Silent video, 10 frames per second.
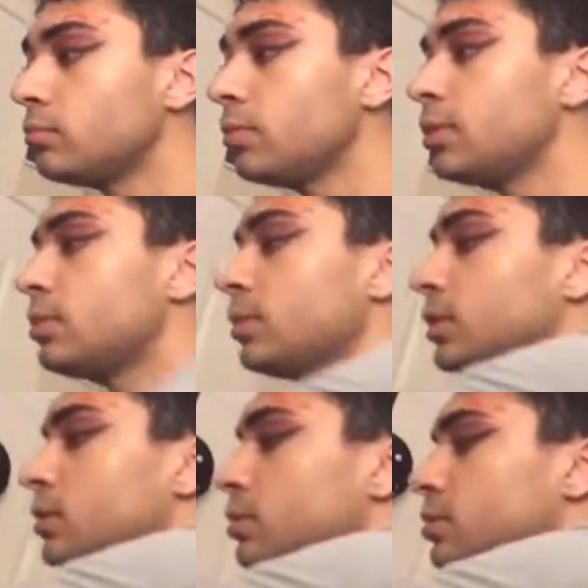Maybe
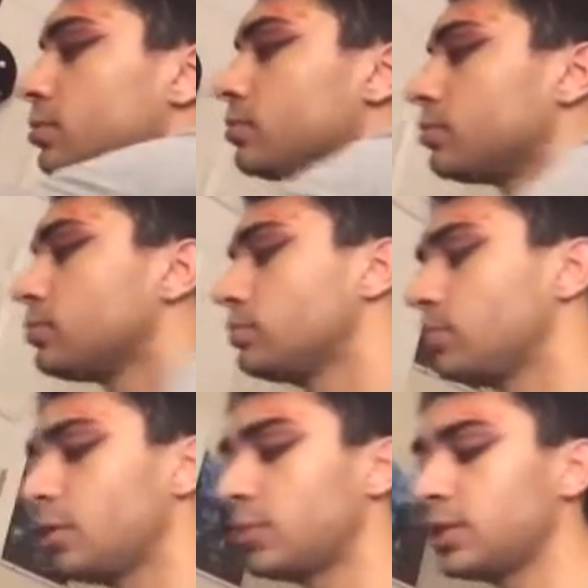something else.
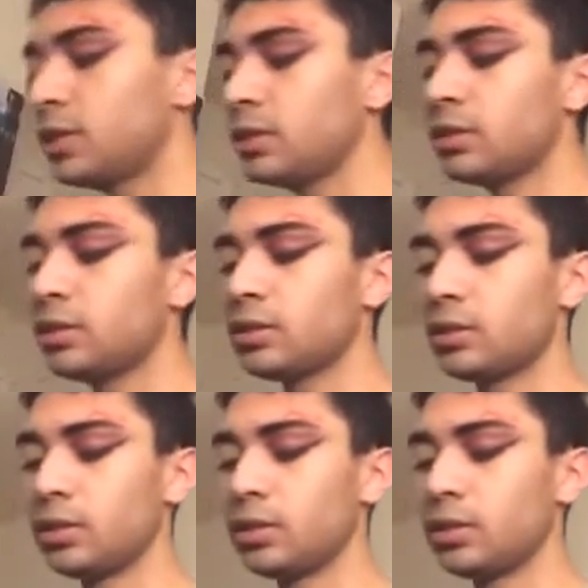I'm gonna take this